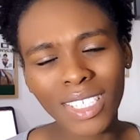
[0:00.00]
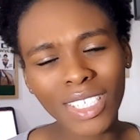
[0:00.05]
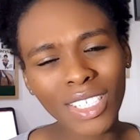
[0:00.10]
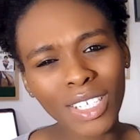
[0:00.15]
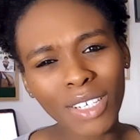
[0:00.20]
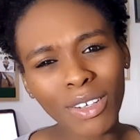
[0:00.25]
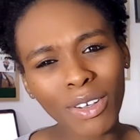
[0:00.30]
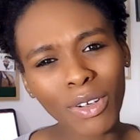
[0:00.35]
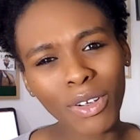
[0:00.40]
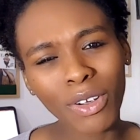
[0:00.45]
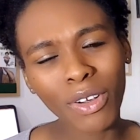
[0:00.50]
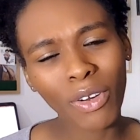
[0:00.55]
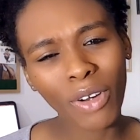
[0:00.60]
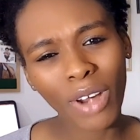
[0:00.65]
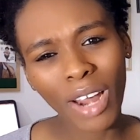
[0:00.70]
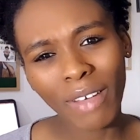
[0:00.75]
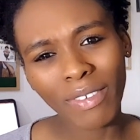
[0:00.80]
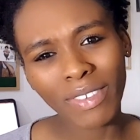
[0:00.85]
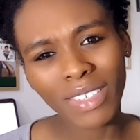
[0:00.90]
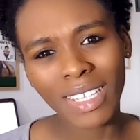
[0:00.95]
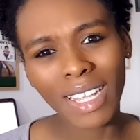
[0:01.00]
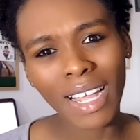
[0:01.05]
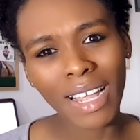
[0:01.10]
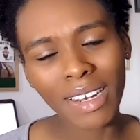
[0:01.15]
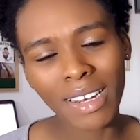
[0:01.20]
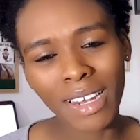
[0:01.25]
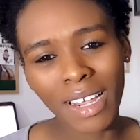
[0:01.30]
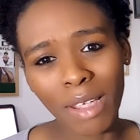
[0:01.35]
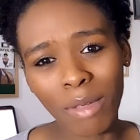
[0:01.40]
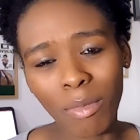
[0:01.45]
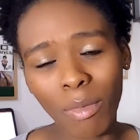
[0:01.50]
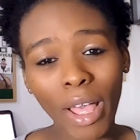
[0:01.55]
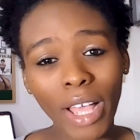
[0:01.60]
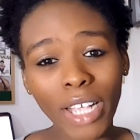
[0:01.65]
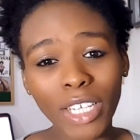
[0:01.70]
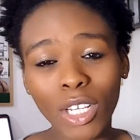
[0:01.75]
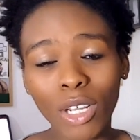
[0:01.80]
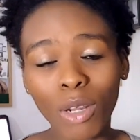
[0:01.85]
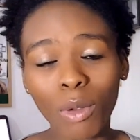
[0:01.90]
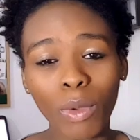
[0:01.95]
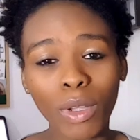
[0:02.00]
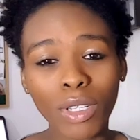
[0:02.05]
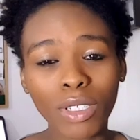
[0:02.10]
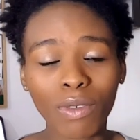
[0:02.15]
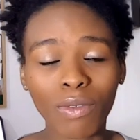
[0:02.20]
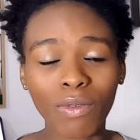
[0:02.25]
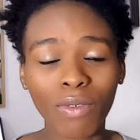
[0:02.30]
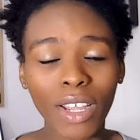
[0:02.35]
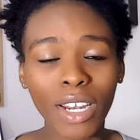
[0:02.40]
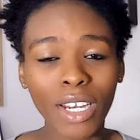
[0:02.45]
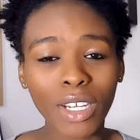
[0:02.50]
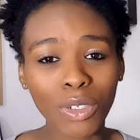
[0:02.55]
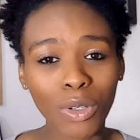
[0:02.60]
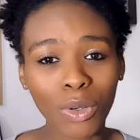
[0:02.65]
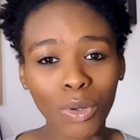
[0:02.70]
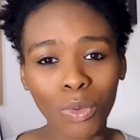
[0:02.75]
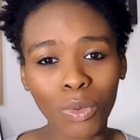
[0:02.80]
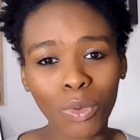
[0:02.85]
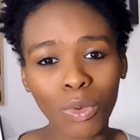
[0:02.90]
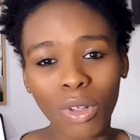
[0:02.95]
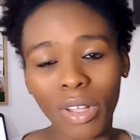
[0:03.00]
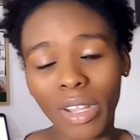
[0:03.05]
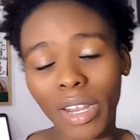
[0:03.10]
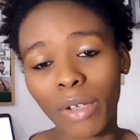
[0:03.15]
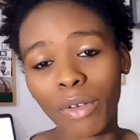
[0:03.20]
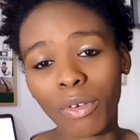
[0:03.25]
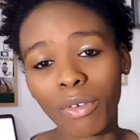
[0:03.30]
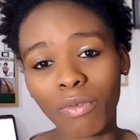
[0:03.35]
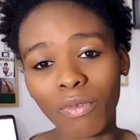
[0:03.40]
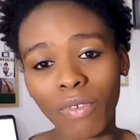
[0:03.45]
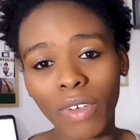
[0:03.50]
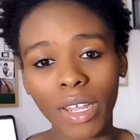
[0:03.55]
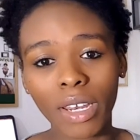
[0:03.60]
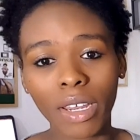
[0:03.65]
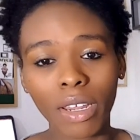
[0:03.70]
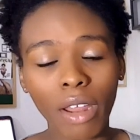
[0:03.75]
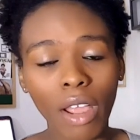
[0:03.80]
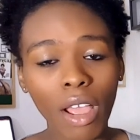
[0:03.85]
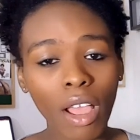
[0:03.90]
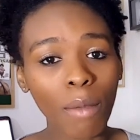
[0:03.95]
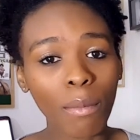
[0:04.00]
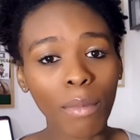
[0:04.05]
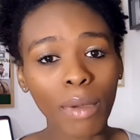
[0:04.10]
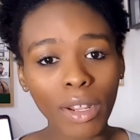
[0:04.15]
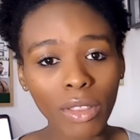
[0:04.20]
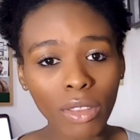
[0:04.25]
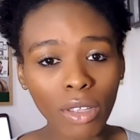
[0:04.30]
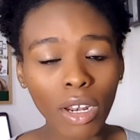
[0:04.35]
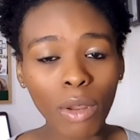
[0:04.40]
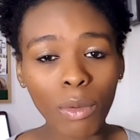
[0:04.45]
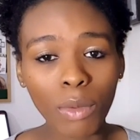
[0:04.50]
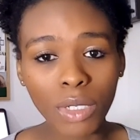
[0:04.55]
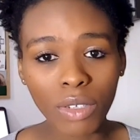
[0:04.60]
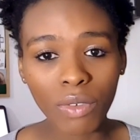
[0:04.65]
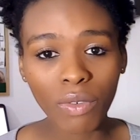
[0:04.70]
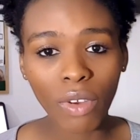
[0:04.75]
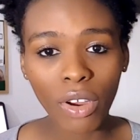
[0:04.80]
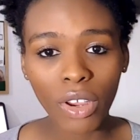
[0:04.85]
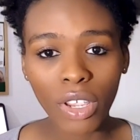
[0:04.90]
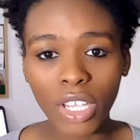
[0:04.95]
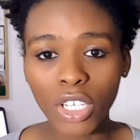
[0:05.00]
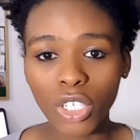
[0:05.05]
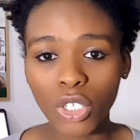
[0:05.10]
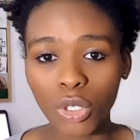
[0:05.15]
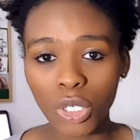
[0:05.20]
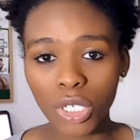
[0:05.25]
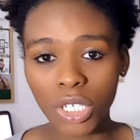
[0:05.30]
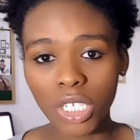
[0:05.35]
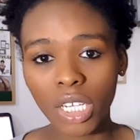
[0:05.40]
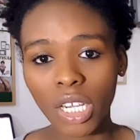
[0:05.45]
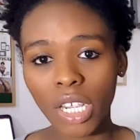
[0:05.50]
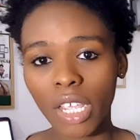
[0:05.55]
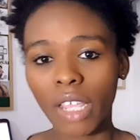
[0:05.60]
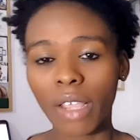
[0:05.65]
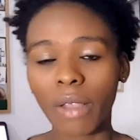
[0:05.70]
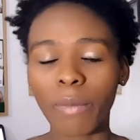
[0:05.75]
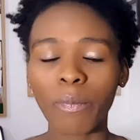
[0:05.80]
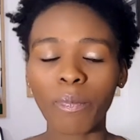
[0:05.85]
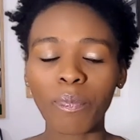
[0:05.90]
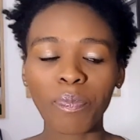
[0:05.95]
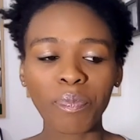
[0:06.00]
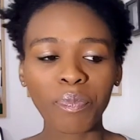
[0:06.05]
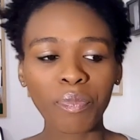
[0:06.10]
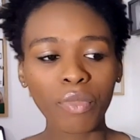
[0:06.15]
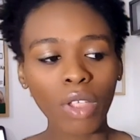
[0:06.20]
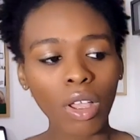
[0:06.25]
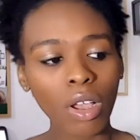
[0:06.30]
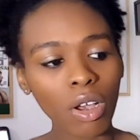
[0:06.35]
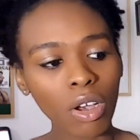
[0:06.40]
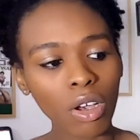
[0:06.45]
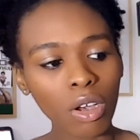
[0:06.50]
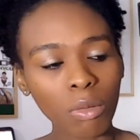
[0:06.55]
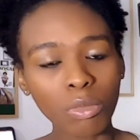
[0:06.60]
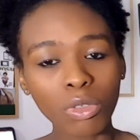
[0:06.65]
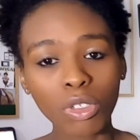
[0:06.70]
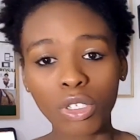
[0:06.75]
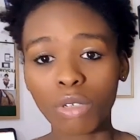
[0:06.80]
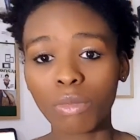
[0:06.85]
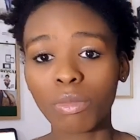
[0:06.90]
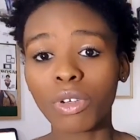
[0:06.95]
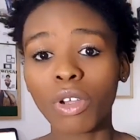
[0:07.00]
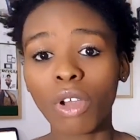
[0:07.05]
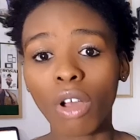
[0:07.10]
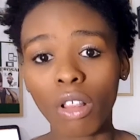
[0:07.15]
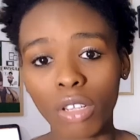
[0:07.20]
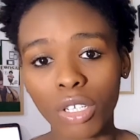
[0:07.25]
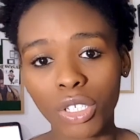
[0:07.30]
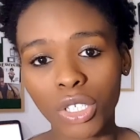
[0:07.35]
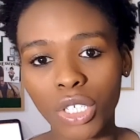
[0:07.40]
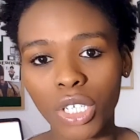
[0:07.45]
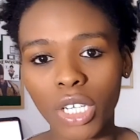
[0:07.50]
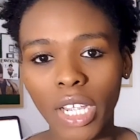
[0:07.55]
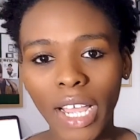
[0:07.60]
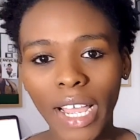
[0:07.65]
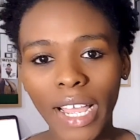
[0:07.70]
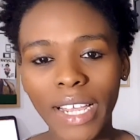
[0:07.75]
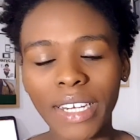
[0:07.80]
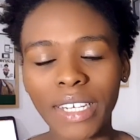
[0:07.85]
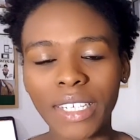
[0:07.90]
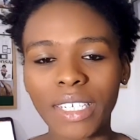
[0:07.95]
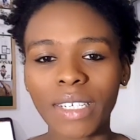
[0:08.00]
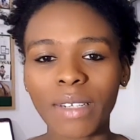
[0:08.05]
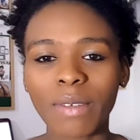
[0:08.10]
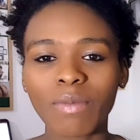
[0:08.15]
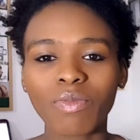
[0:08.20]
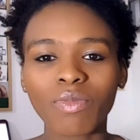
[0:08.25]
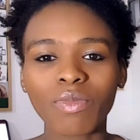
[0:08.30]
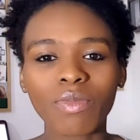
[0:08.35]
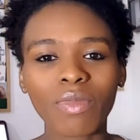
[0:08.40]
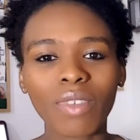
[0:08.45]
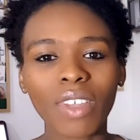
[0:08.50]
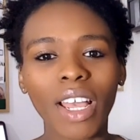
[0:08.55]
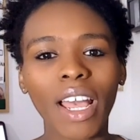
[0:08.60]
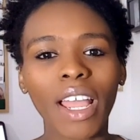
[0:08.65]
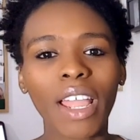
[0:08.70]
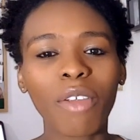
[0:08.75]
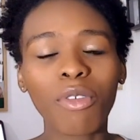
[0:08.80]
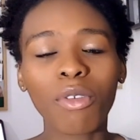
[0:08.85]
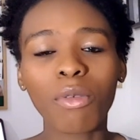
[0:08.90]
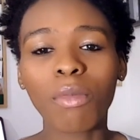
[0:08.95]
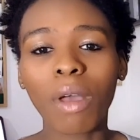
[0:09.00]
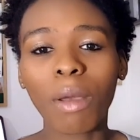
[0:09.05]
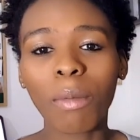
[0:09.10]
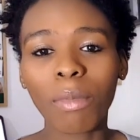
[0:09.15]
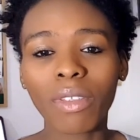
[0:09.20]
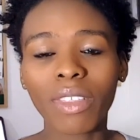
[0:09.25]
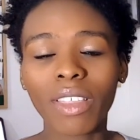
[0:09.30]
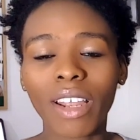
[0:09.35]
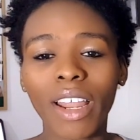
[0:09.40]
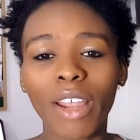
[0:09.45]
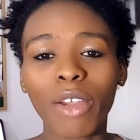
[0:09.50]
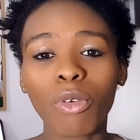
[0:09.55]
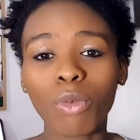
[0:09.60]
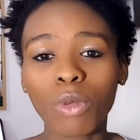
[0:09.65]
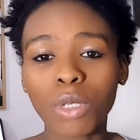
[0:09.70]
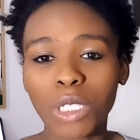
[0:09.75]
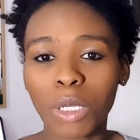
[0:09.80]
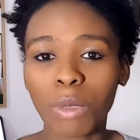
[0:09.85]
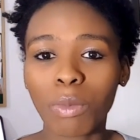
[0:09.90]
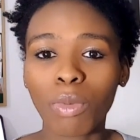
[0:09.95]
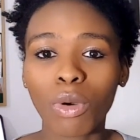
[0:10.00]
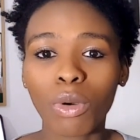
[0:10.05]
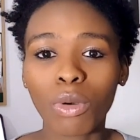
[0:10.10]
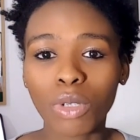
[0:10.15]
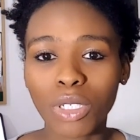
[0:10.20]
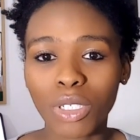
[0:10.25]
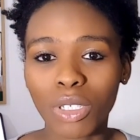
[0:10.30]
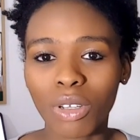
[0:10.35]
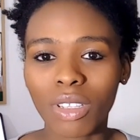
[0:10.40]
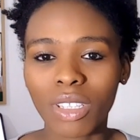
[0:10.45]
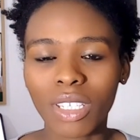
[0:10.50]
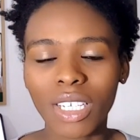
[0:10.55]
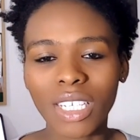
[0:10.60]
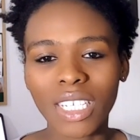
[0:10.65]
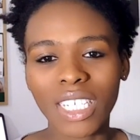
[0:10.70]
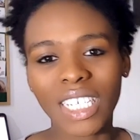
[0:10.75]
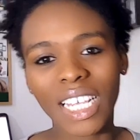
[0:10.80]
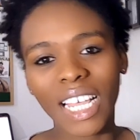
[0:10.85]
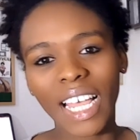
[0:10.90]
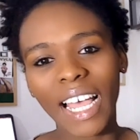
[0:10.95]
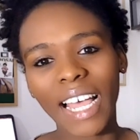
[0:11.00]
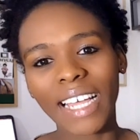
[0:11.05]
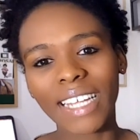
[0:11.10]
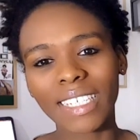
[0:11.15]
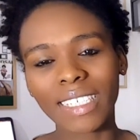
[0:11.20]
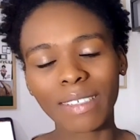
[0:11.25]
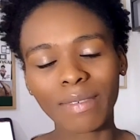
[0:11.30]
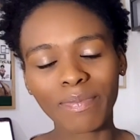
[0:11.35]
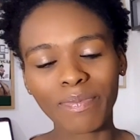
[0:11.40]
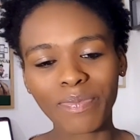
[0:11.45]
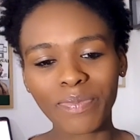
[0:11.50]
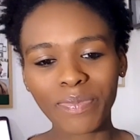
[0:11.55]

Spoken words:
did she craft that name? I actually went to find it on Google and I couldn't find it, but I thought it was very interesting terminology. And I remember that I wrote a post on this, and